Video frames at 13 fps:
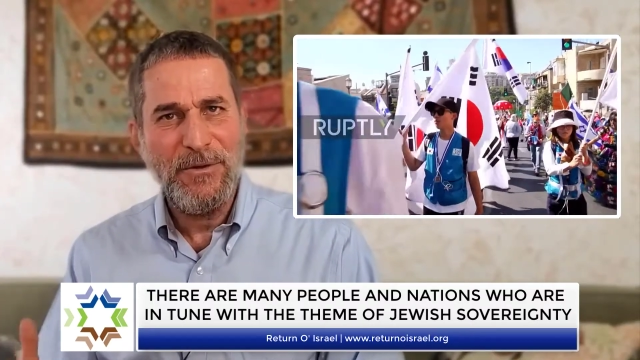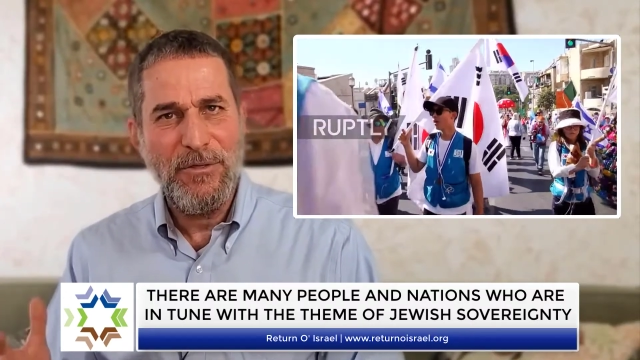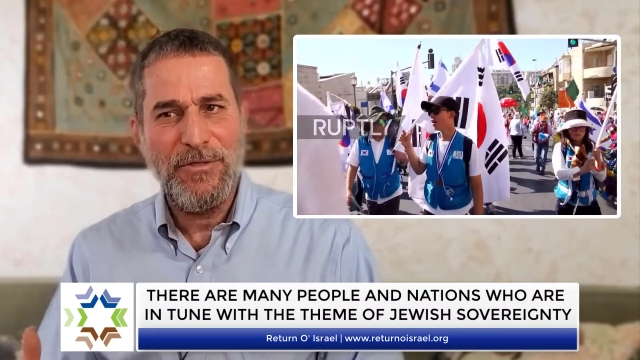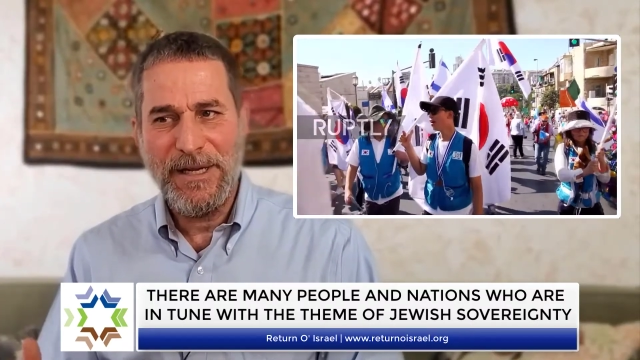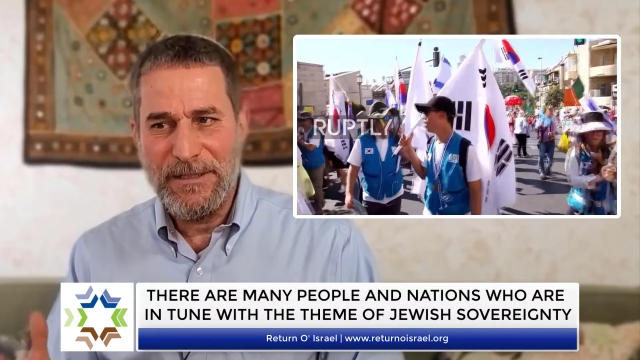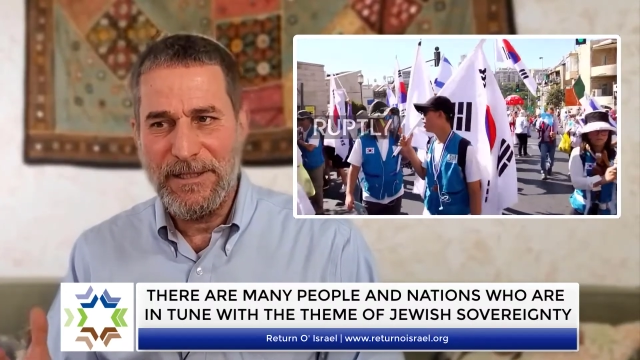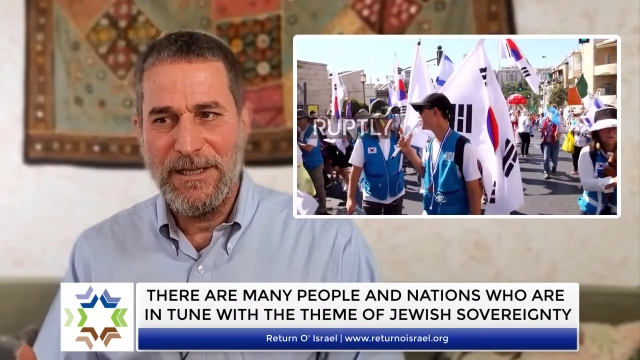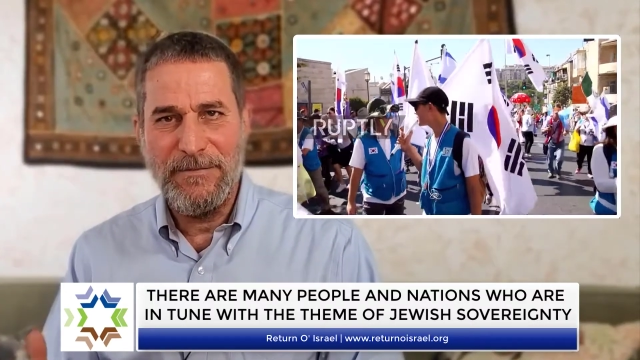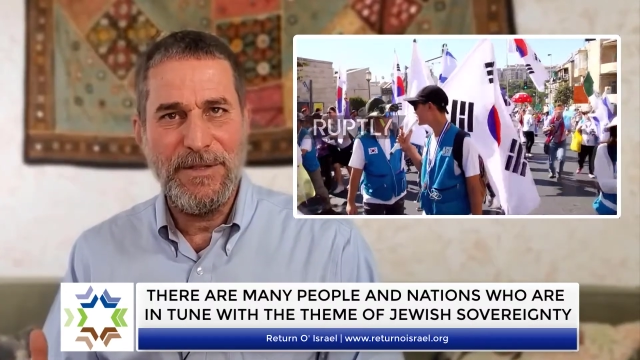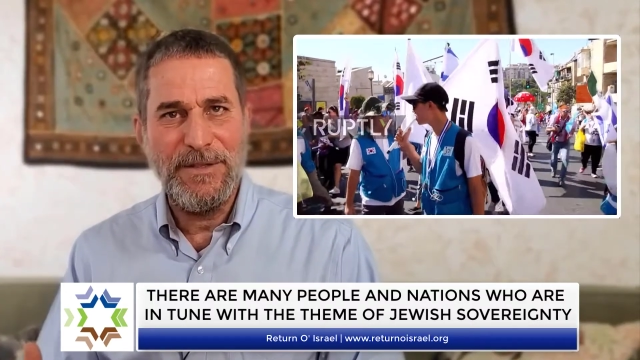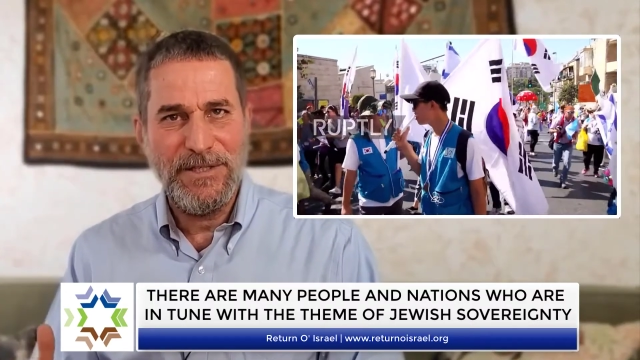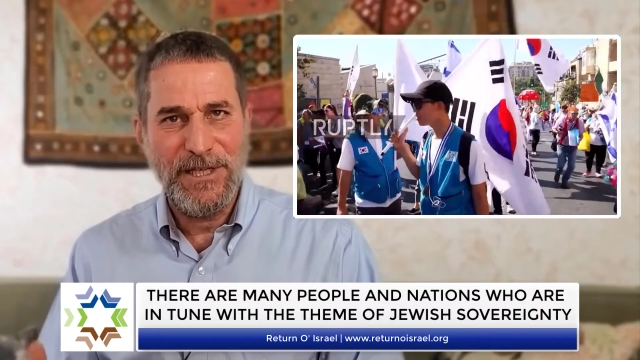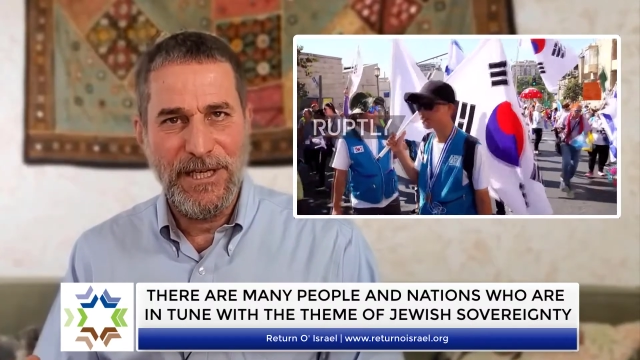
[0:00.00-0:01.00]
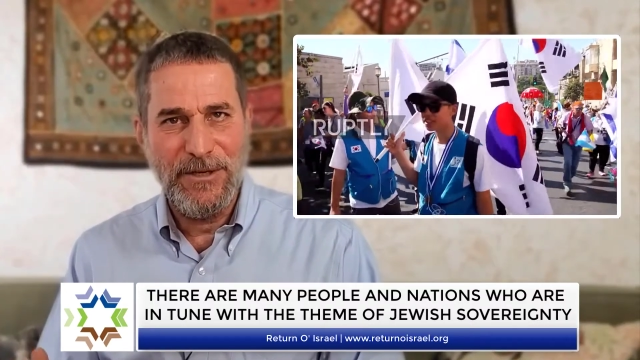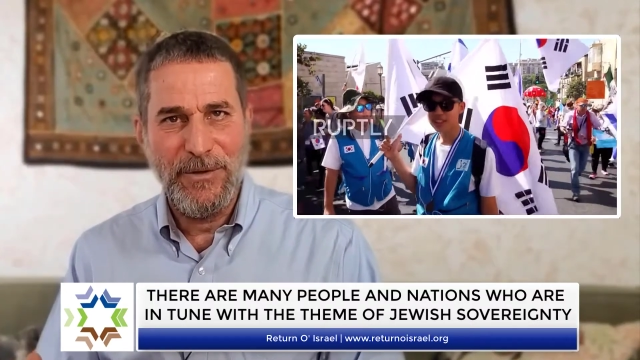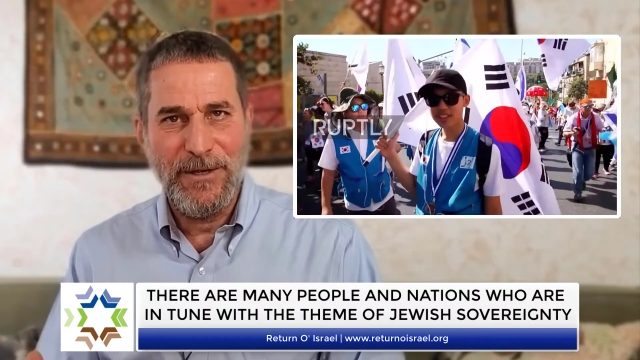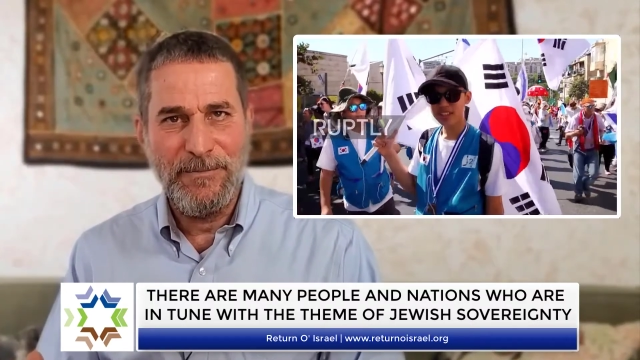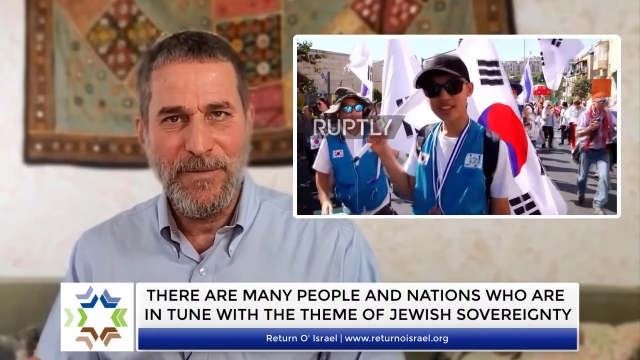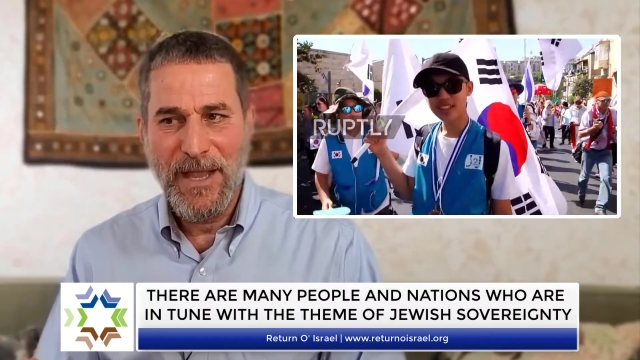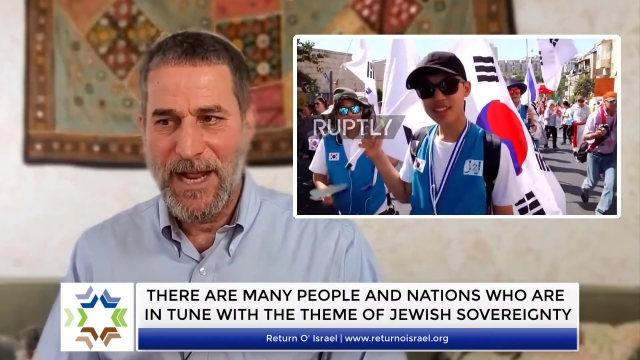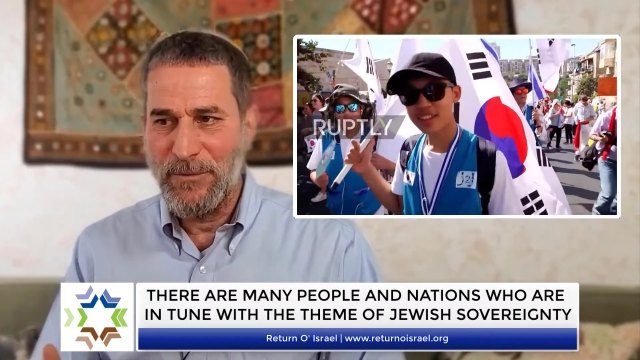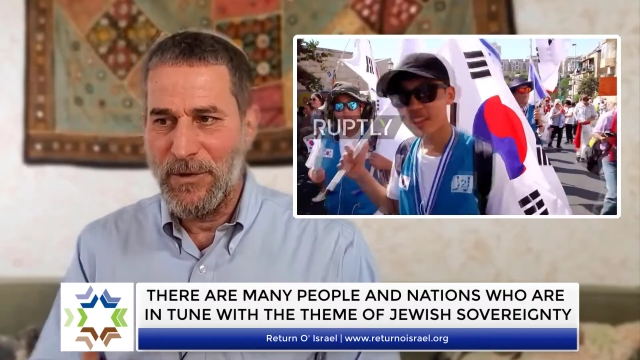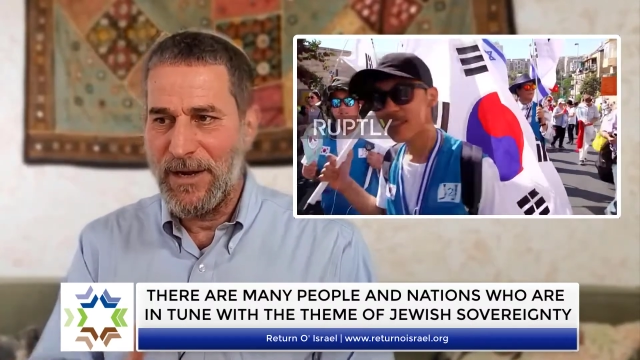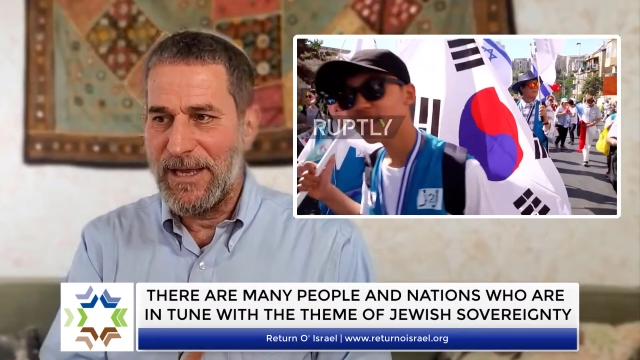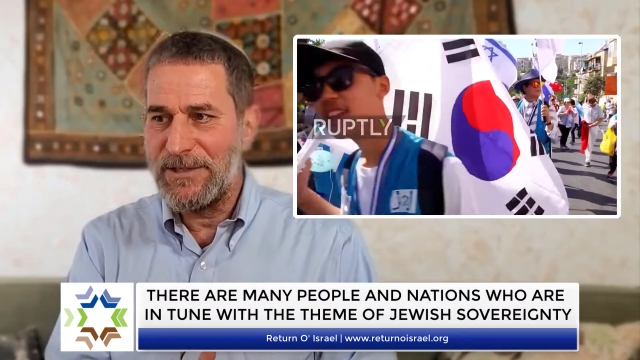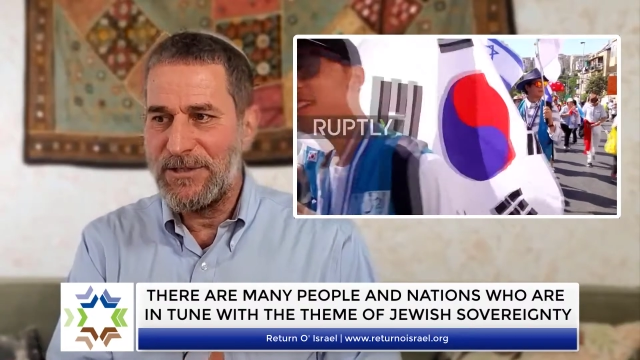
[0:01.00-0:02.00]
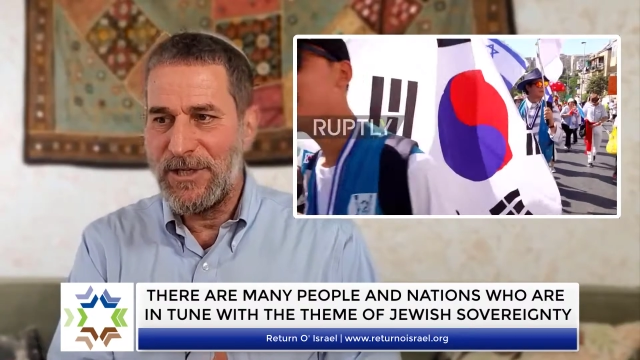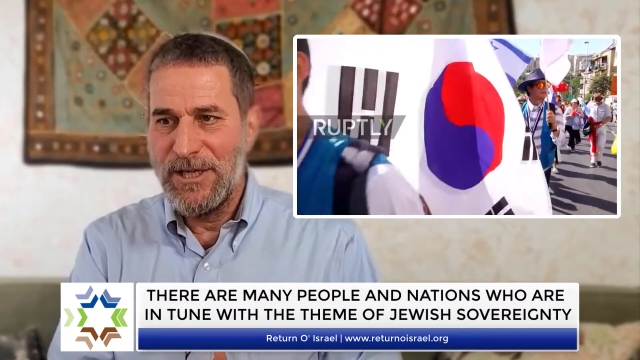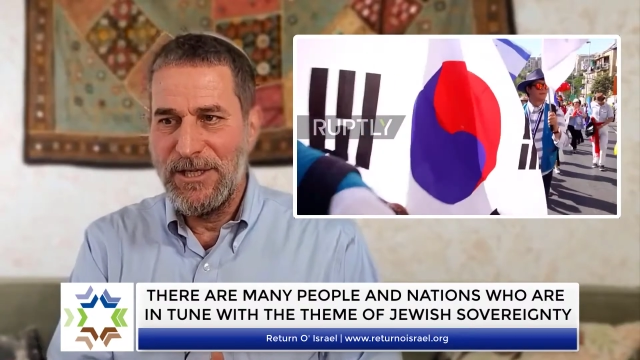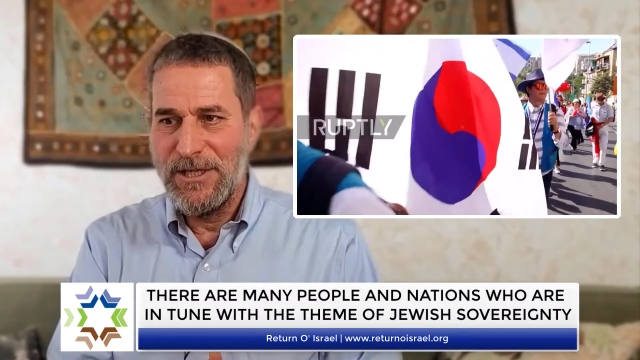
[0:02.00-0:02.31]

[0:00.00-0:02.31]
thing to live in this era and realize